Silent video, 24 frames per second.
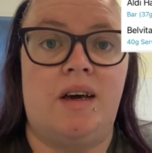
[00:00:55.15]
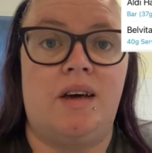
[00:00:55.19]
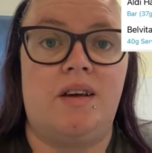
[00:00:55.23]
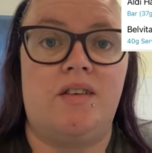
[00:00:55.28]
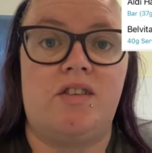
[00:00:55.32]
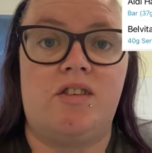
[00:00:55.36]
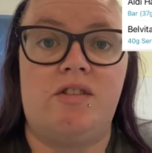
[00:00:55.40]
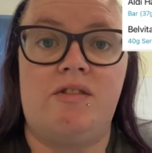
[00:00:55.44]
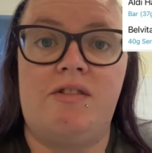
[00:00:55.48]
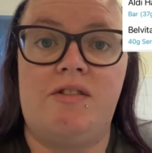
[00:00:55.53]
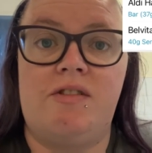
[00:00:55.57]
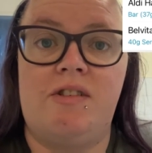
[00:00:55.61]

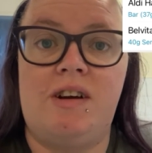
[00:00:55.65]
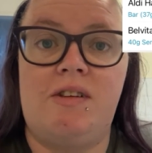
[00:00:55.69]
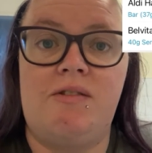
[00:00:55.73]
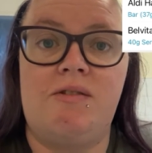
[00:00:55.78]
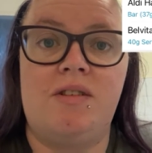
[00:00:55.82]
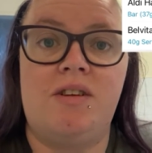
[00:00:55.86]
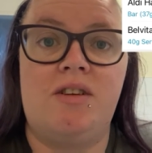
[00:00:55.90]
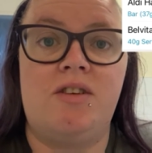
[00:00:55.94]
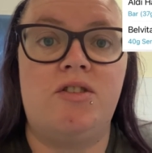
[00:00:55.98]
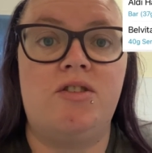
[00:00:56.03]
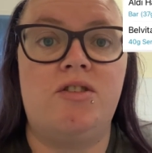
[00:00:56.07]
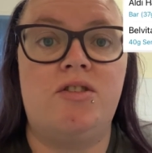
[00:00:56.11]
So for
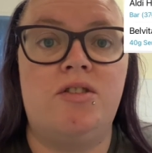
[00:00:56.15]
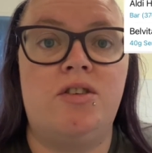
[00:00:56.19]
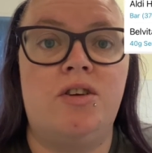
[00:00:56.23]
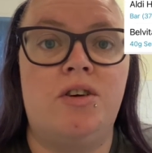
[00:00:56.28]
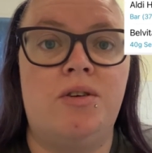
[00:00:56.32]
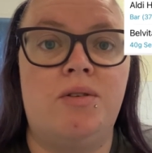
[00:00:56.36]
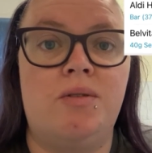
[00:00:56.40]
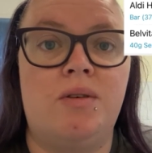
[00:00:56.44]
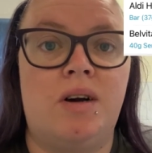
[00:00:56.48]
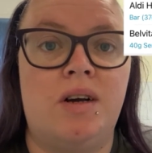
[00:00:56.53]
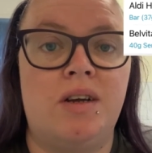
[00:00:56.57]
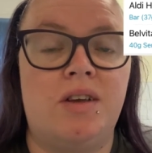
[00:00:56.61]
anyone who's
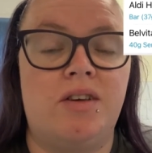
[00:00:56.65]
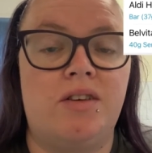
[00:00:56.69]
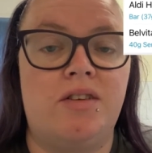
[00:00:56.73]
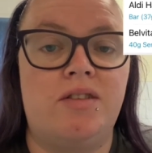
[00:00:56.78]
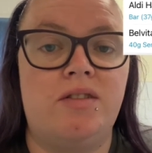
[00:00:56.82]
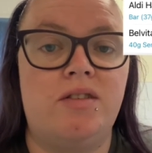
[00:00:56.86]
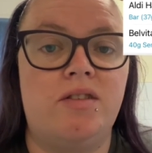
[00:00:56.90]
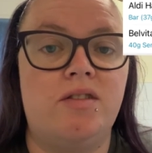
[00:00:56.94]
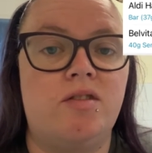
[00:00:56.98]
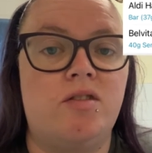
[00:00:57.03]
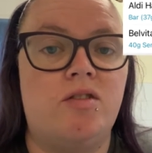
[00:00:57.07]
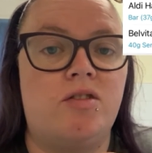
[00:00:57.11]
new, I use
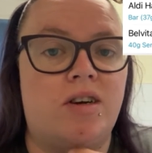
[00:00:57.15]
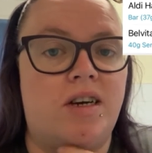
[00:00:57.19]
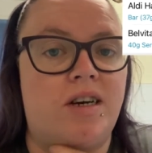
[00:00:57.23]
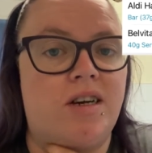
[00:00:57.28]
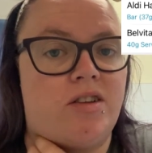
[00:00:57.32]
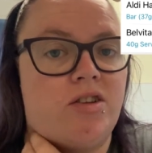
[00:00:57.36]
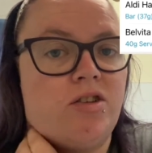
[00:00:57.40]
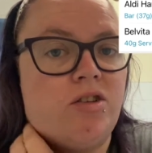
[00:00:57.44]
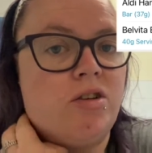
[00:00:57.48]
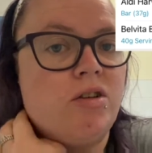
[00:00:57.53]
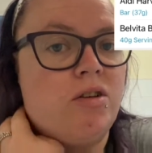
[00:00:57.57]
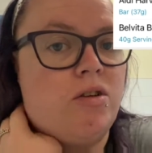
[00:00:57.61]

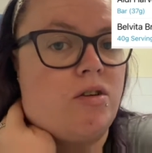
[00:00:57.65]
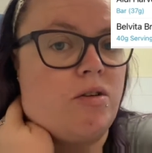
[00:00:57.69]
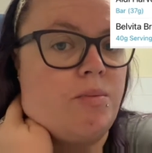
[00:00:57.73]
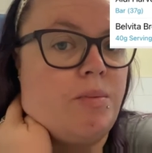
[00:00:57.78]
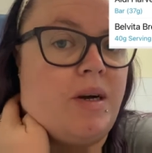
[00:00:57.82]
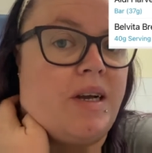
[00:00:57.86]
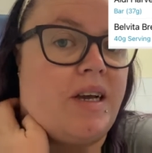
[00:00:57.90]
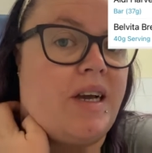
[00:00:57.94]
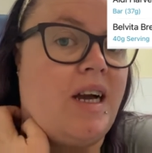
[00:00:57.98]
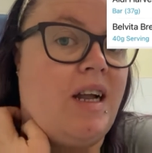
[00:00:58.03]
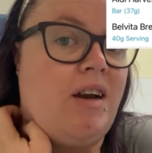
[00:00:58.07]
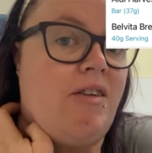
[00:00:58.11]
NutriCheck to log
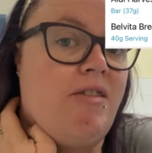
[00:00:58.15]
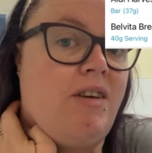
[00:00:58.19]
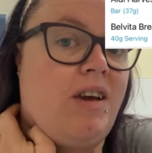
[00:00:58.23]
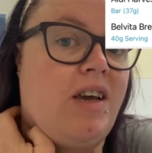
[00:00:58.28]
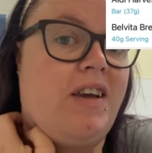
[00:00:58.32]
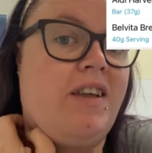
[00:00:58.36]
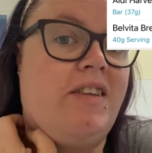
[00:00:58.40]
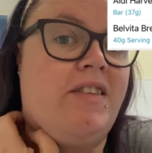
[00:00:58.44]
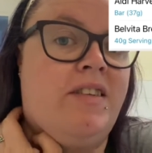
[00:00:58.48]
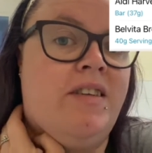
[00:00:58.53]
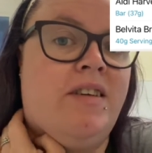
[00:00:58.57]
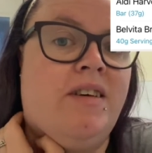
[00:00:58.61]
my
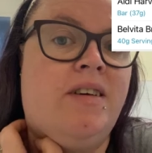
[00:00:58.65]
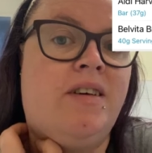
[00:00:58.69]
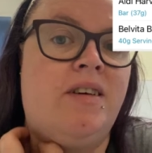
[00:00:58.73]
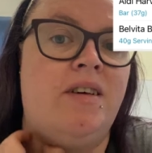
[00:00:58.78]
calories.